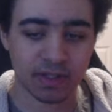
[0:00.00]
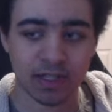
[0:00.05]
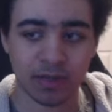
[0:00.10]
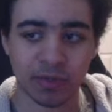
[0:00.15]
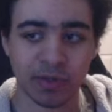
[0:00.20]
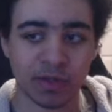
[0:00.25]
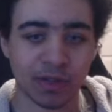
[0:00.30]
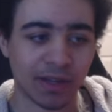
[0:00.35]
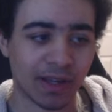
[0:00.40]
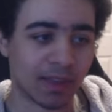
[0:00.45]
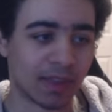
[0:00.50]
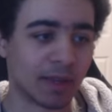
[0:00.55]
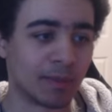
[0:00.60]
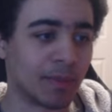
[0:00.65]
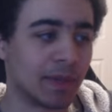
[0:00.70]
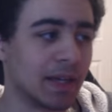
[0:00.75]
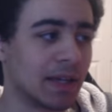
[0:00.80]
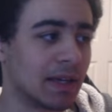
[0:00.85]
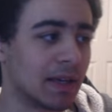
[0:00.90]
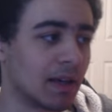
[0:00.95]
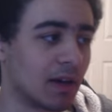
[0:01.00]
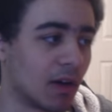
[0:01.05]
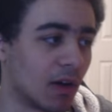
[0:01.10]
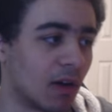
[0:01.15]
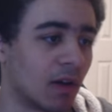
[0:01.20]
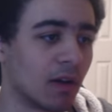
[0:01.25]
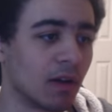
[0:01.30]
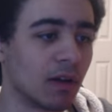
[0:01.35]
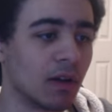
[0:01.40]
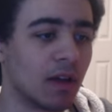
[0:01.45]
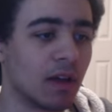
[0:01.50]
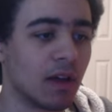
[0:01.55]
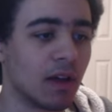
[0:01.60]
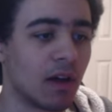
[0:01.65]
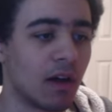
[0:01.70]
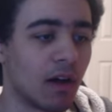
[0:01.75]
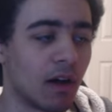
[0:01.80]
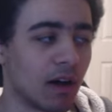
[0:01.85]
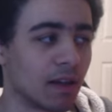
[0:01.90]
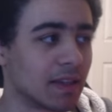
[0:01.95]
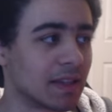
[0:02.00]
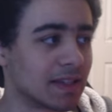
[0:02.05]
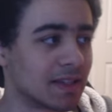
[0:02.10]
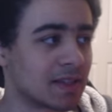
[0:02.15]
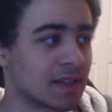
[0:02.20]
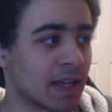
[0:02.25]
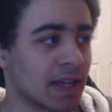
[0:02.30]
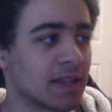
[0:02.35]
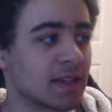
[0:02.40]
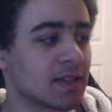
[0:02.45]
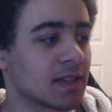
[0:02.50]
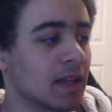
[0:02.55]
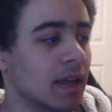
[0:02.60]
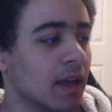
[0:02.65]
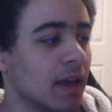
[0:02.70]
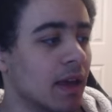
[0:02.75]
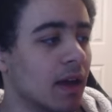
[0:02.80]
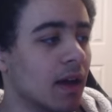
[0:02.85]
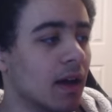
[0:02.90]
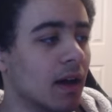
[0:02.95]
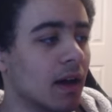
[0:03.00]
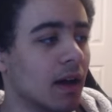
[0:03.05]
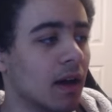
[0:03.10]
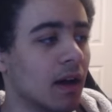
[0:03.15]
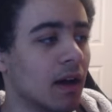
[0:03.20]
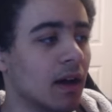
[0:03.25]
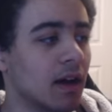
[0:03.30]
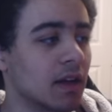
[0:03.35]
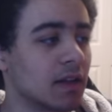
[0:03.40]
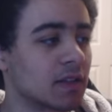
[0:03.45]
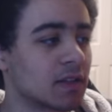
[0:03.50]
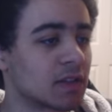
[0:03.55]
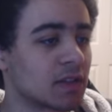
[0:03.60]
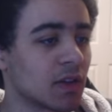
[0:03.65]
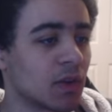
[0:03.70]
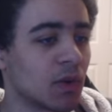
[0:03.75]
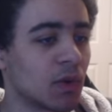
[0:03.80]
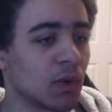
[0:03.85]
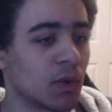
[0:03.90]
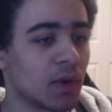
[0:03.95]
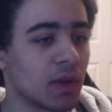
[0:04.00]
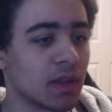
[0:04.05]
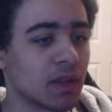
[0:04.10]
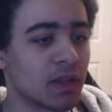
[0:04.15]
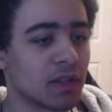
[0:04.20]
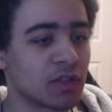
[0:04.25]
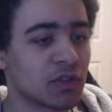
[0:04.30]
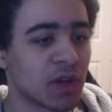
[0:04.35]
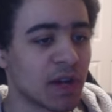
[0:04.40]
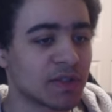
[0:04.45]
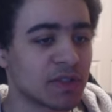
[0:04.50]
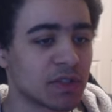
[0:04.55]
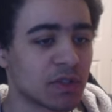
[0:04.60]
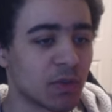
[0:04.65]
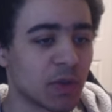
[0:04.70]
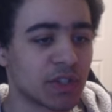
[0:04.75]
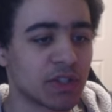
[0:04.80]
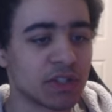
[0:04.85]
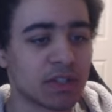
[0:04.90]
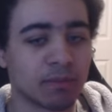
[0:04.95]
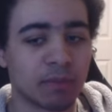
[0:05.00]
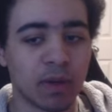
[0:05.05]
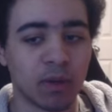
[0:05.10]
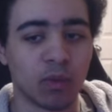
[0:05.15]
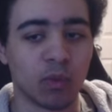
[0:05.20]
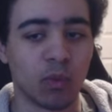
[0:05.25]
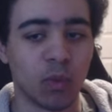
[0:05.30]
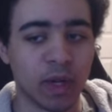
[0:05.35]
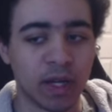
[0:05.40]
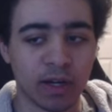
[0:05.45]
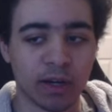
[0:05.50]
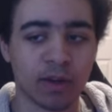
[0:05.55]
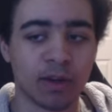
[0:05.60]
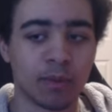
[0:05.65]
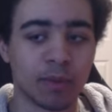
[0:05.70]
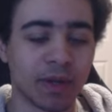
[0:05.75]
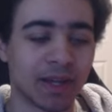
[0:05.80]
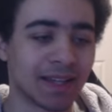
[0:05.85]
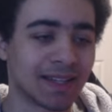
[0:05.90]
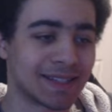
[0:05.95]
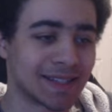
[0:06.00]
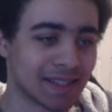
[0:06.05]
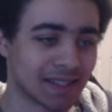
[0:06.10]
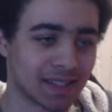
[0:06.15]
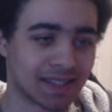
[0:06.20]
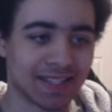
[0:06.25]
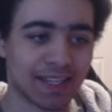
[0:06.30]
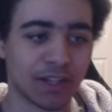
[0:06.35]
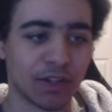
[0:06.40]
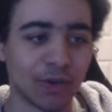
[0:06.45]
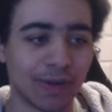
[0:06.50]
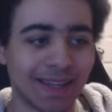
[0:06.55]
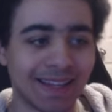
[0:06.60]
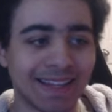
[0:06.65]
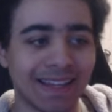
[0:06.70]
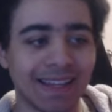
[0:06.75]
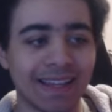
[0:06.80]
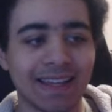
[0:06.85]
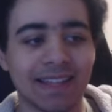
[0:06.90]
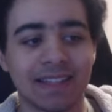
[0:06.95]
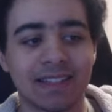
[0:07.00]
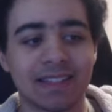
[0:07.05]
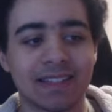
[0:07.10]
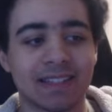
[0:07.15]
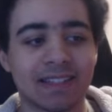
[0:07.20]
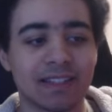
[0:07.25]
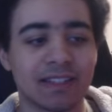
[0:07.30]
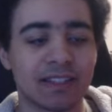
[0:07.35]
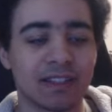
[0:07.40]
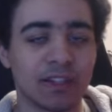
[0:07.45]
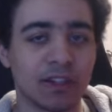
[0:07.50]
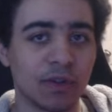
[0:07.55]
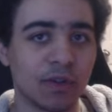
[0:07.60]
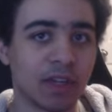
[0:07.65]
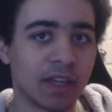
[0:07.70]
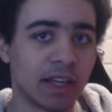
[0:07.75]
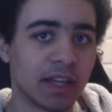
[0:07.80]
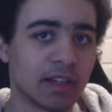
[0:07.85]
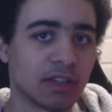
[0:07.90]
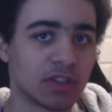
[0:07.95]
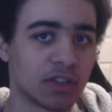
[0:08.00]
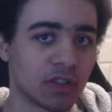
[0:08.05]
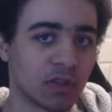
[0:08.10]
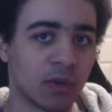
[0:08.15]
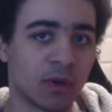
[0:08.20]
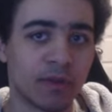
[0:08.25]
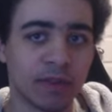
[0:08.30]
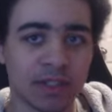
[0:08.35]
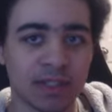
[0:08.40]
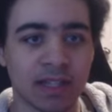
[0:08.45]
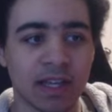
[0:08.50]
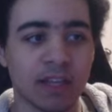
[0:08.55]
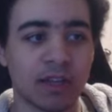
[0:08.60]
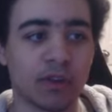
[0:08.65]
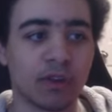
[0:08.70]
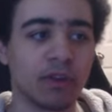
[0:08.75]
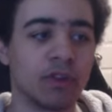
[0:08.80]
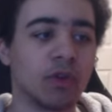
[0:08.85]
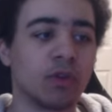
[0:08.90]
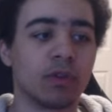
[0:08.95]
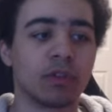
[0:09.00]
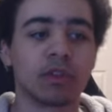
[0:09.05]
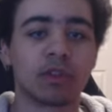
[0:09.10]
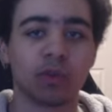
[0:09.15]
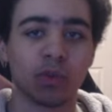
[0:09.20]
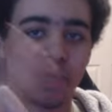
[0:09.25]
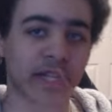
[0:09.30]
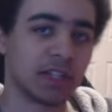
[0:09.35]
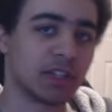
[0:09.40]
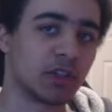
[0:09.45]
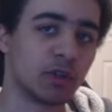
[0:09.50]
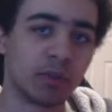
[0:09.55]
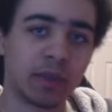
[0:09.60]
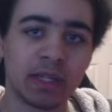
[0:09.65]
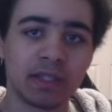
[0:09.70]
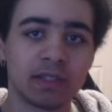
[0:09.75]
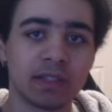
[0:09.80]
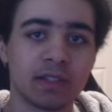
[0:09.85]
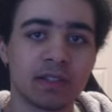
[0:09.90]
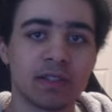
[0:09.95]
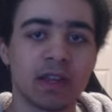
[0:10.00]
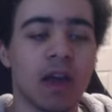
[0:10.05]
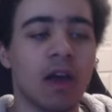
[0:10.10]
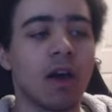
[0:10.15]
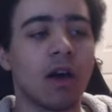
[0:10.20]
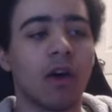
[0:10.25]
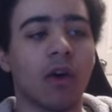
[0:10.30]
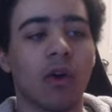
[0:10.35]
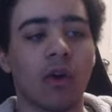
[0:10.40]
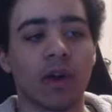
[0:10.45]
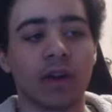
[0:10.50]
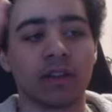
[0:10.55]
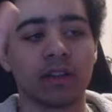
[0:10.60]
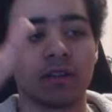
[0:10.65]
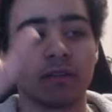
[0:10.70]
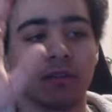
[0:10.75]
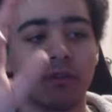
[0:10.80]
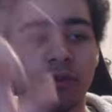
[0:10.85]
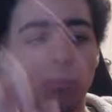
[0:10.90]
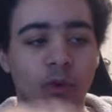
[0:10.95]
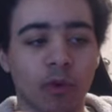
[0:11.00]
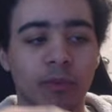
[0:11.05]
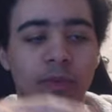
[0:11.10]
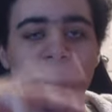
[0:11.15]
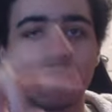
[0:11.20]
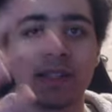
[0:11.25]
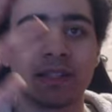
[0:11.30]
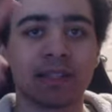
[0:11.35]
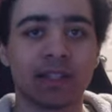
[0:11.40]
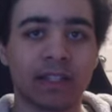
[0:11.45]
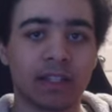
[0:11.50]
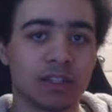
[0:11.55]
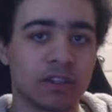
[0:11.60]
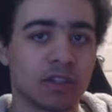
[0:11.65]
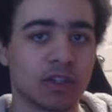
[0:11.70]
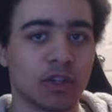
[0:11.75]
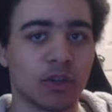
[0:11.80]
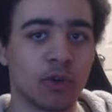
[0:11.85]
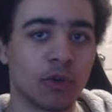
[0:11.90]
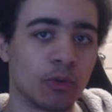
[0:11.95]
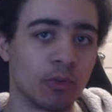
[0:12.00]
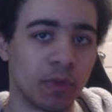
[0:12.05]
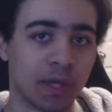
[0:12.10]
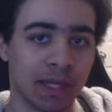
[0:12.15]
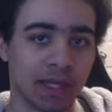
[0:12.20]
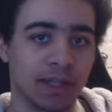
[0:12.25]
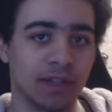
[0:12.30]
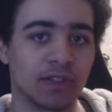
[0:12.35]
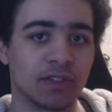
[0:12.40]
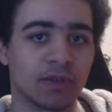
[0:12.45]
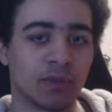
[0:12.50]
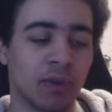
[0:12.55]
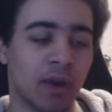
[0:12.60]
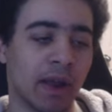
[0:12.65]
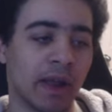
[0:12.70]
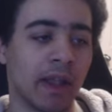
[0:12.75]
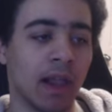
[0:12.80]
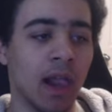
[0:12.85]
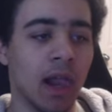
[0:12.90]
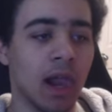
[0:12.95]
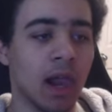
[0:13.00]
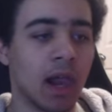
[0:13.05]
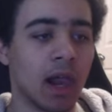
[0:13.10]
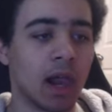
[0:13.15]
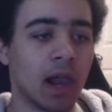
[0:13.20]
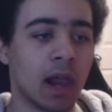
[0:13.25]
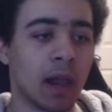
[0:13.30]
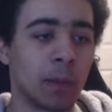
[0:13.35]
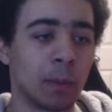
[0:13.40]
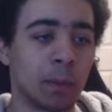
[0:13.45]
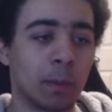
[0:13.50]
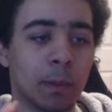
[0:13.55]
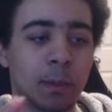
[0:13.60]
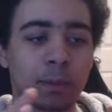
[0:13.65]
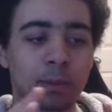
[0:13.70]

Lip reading: up and look at them all on the site. So the drive situation is a bit weird because, as I said, you can get two of a set. You can do 3 2-pieces or a 4-piece and a 2-piece, right? In